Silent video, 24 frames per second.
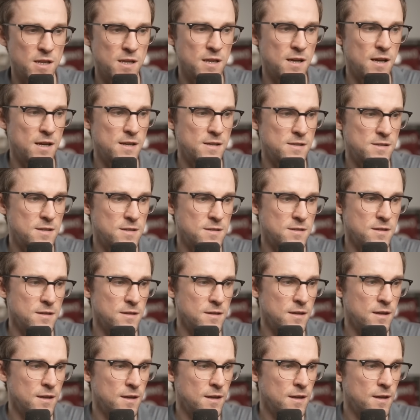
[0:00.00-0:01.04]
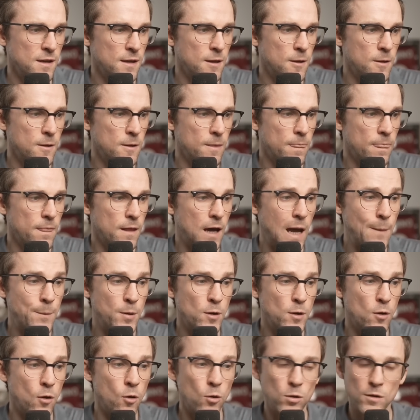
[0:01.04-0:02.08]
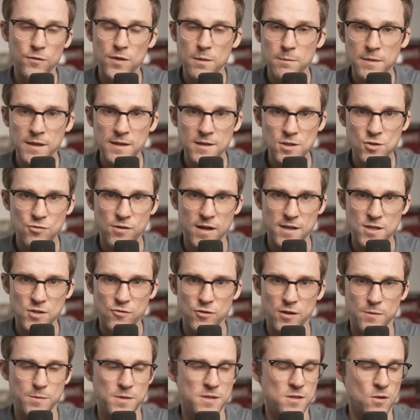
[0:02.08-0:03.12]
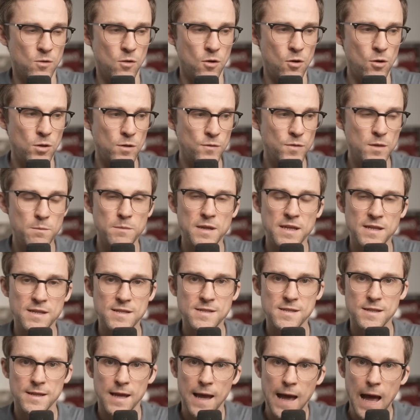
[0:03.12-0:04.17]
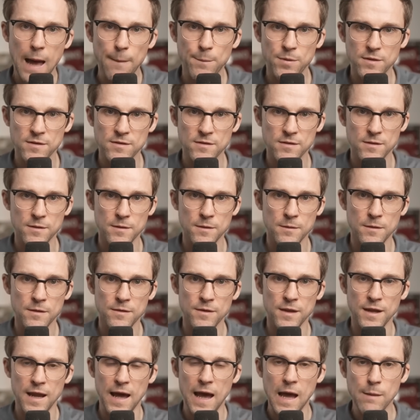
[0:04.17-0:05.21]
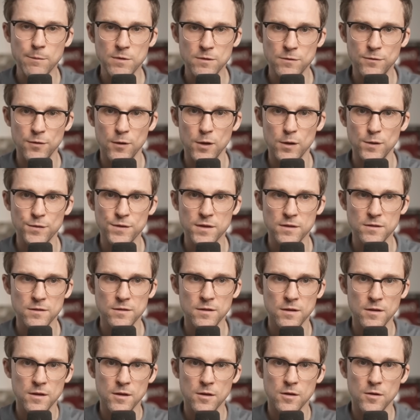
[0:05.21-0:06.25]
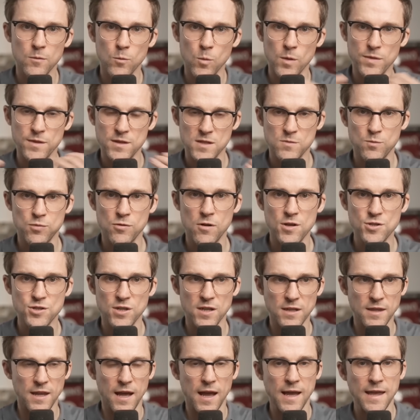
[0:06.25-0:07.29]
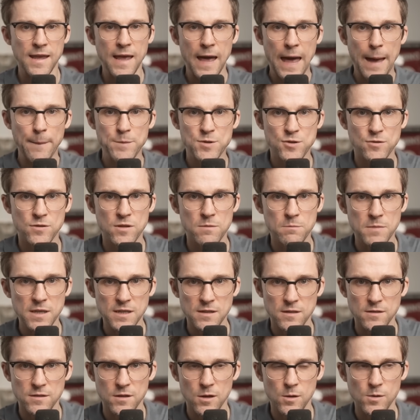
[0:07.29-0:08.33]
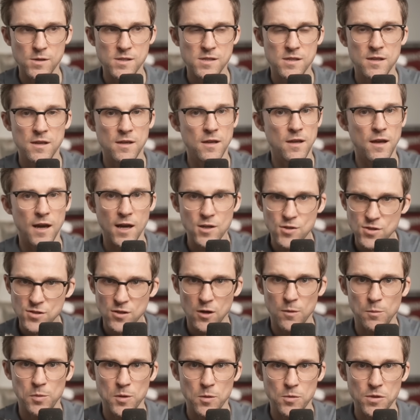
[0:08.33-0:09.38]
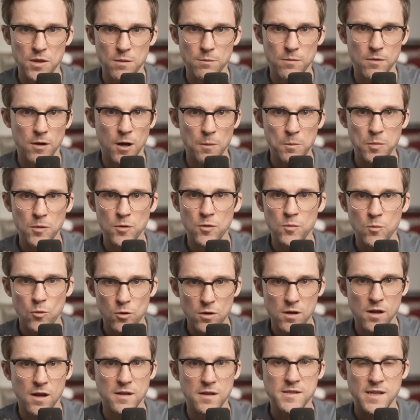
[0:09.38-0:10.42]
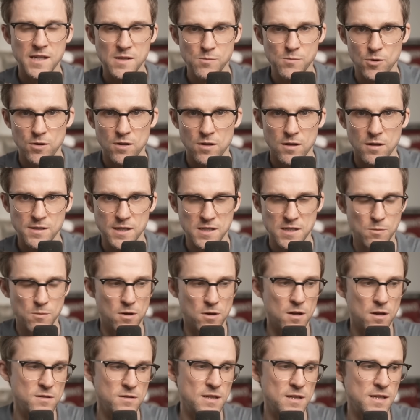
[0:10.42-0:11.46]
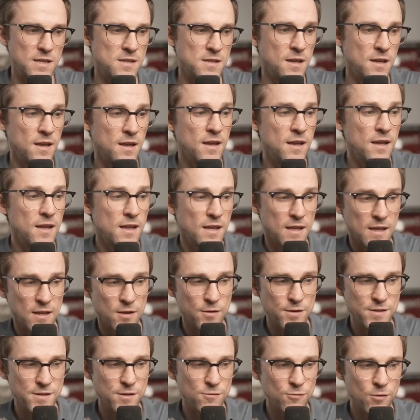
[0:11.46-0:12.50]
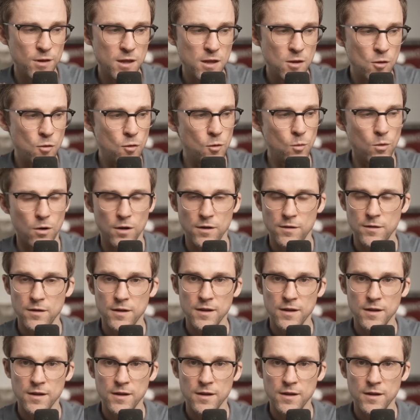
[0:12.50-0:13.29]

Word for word: AI assistant. I put all of the meeting transcripts. So all of the meetings that happen that I'm involved in with this project, I capture the meeting notes. I just upload them, upload more context, more context, more context. Here's a really cool one.